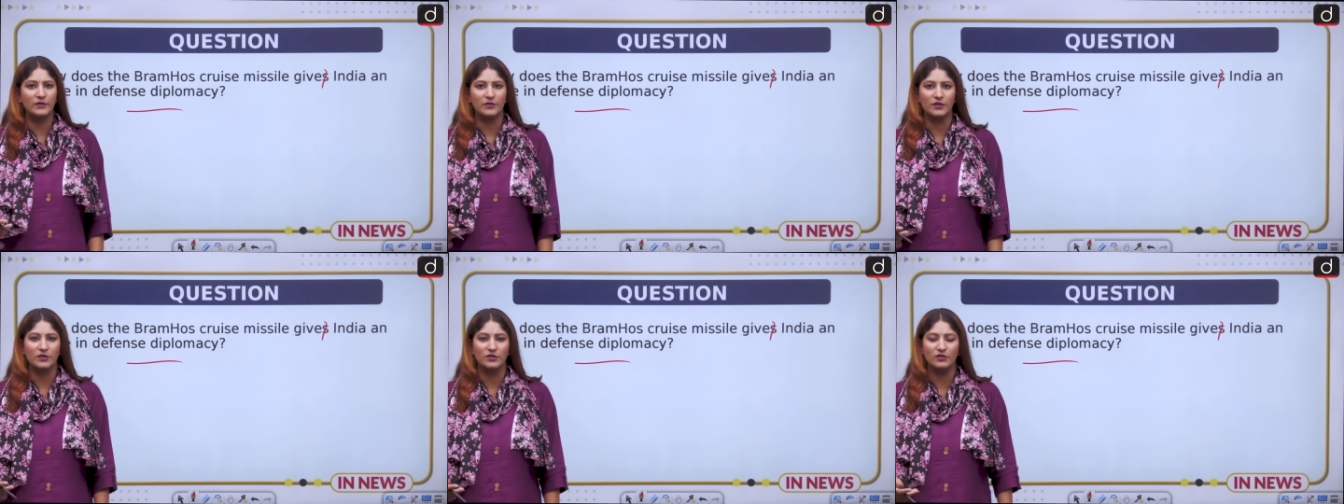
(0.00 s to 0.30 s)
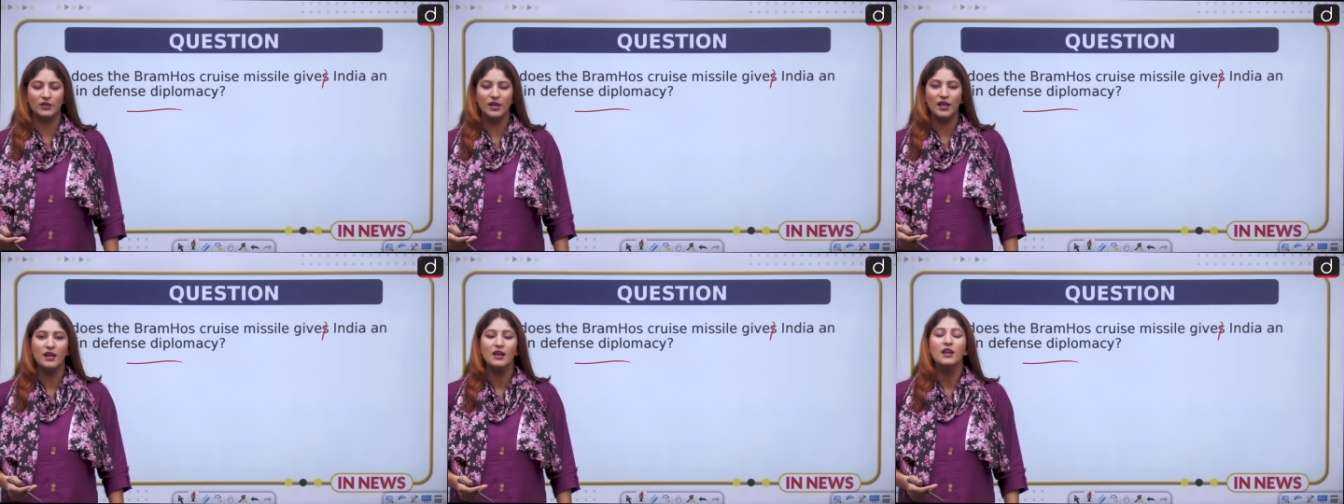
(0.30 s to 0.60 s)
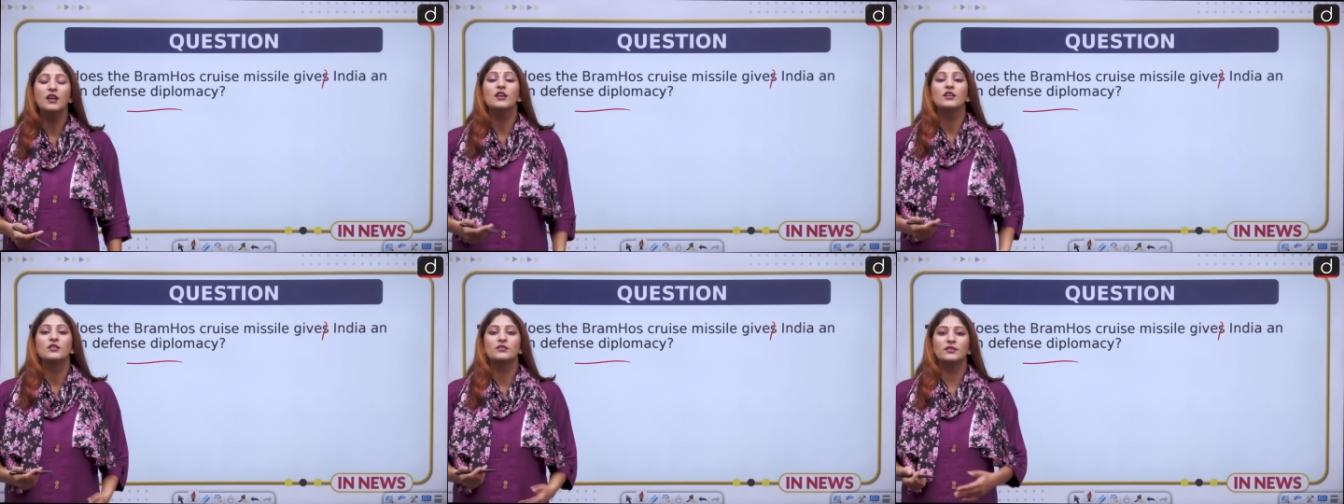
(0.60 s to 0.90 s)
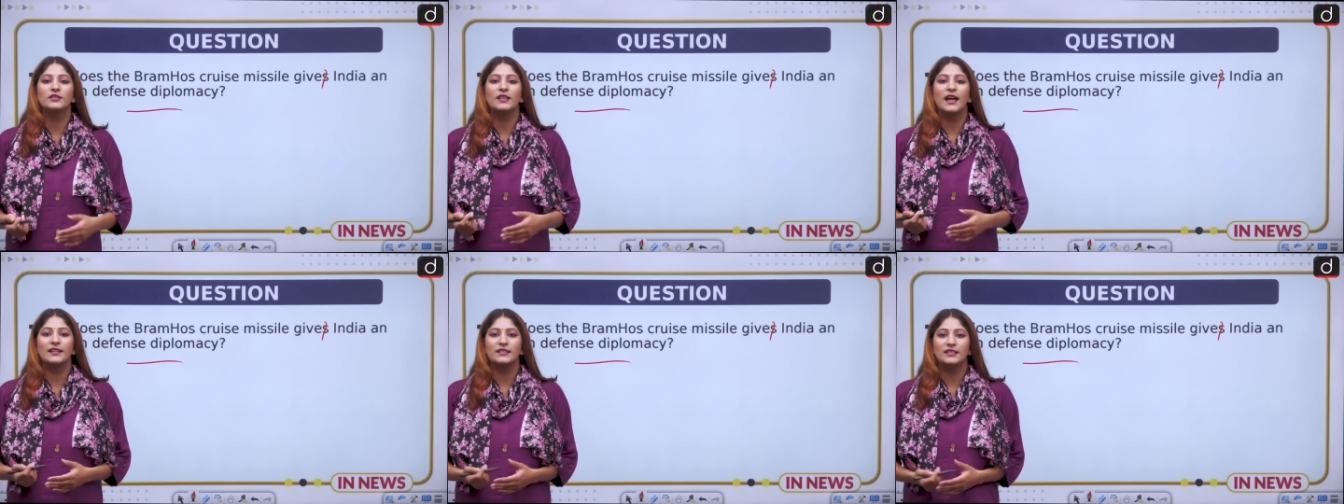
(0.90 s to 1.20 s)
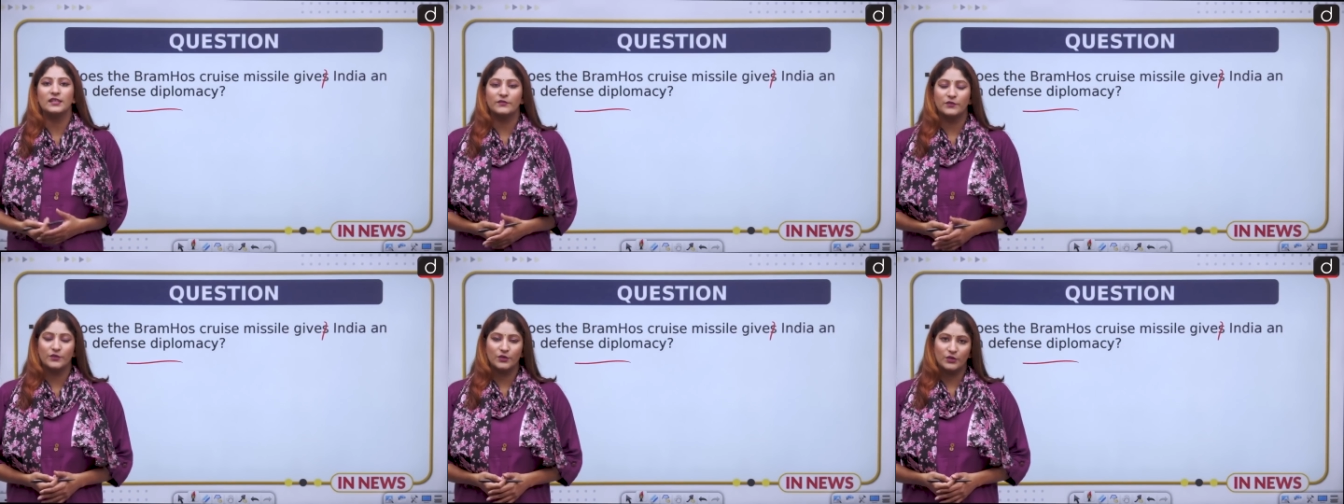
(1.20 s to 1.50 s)
words, okay? So
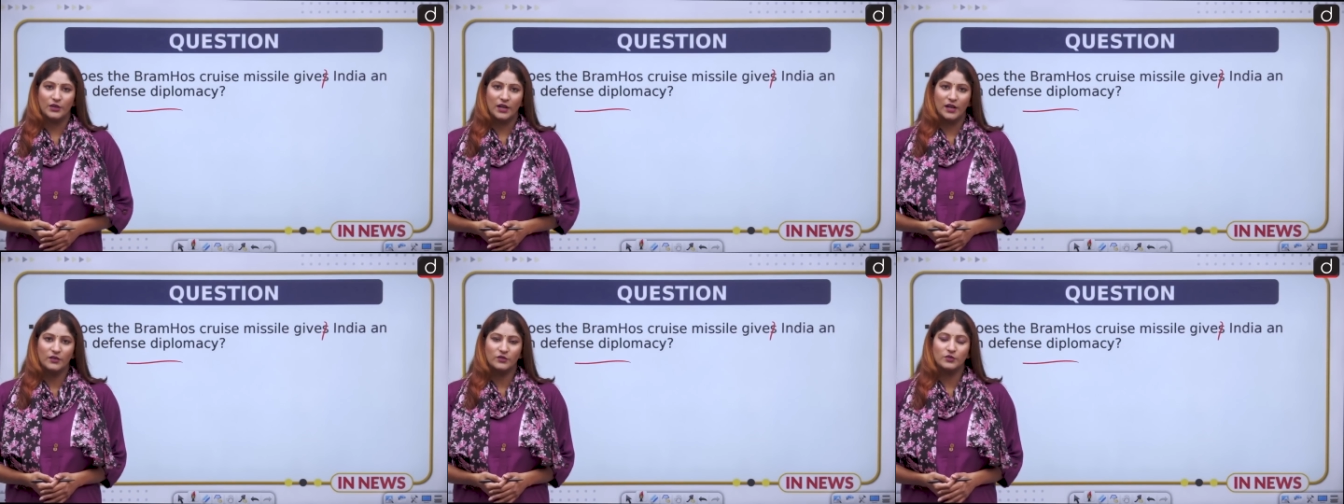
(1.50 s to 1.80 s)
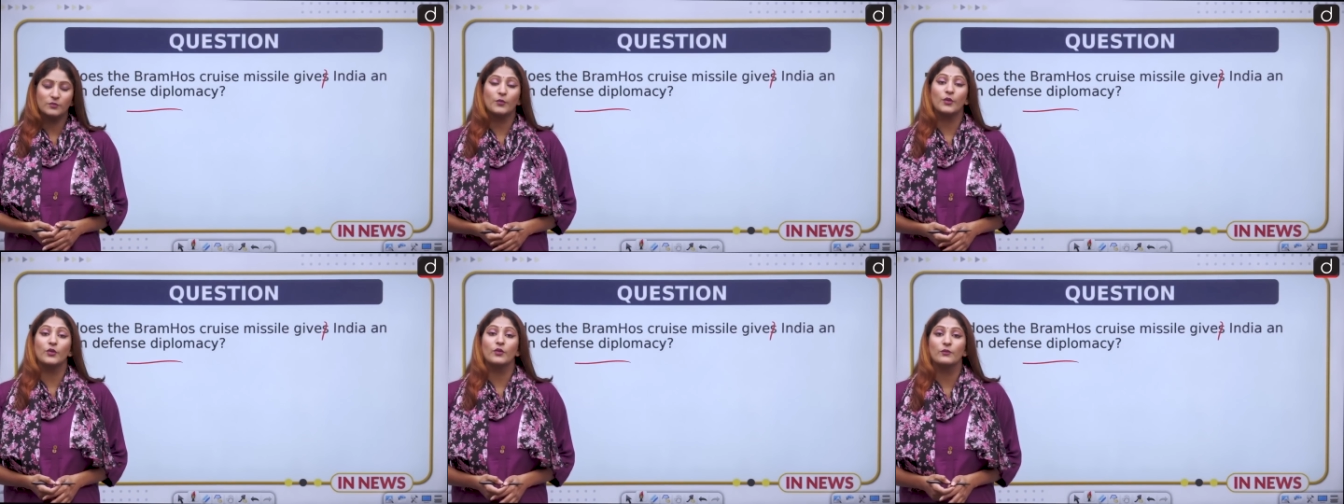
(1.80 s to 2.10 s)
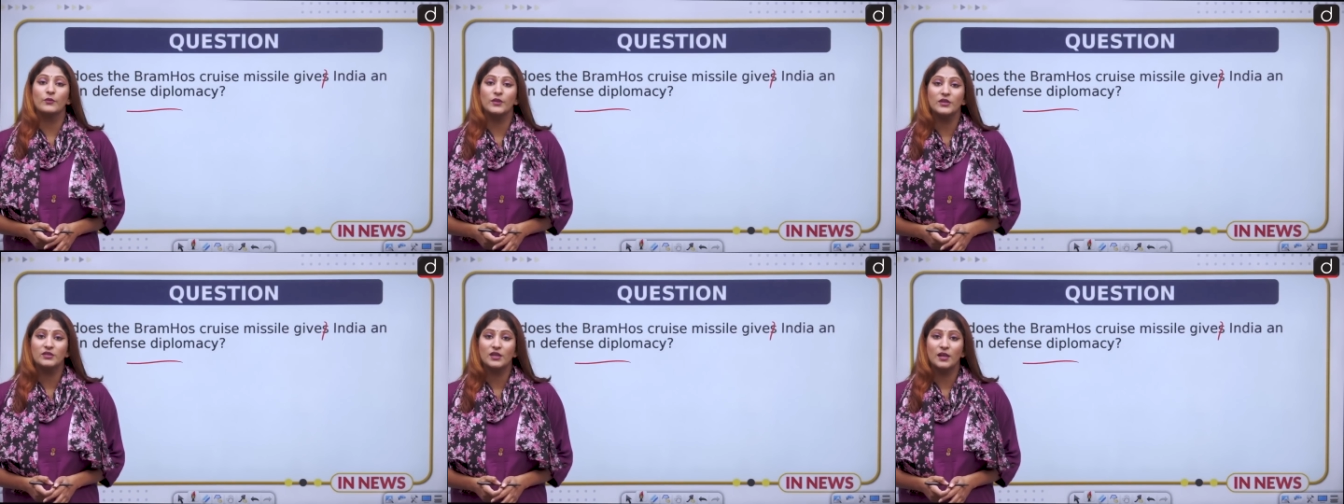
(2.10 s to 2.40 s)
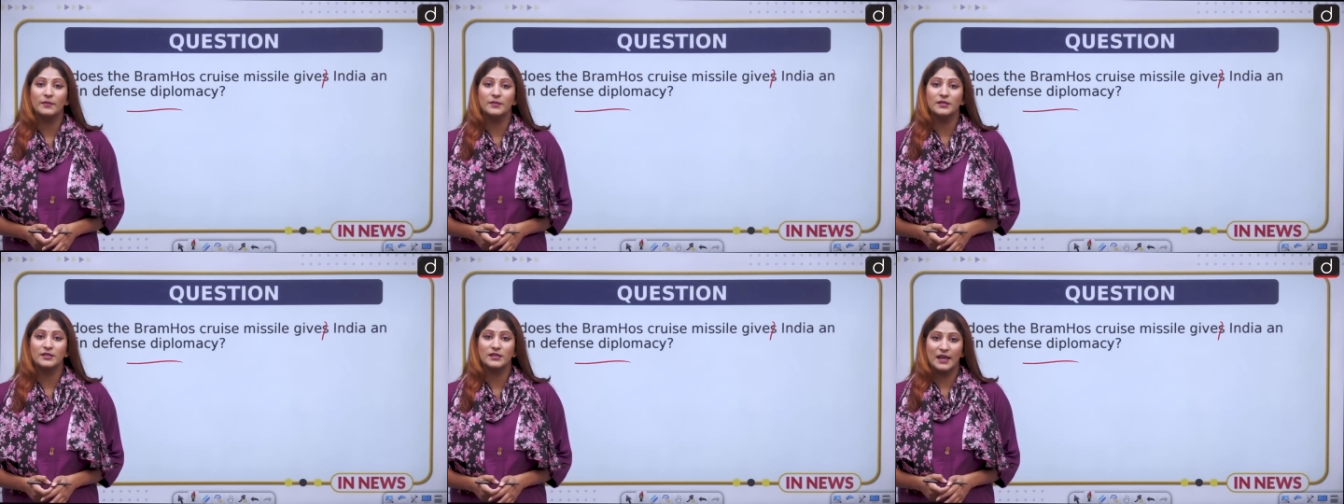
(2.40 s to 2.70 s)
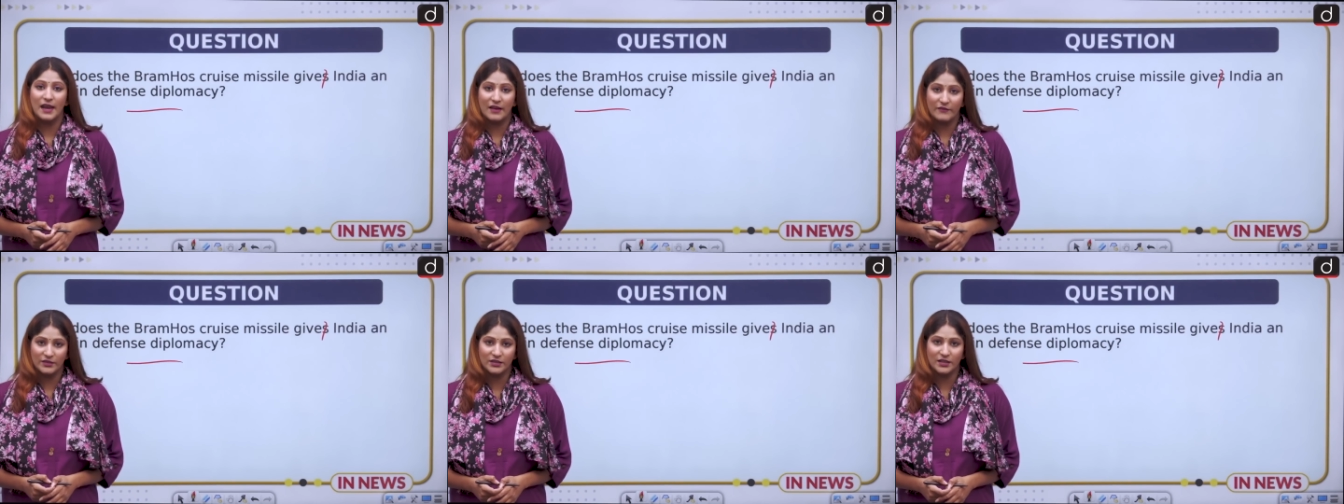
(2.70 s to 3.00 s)
that's it for today. Tomorrow we shall meet
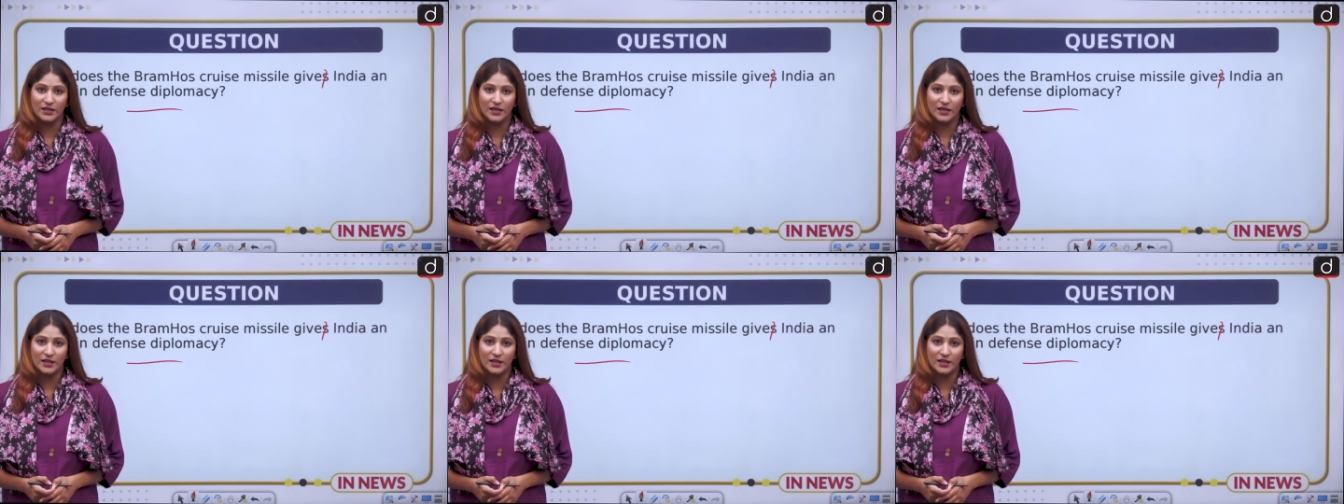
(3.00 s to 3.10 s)
again with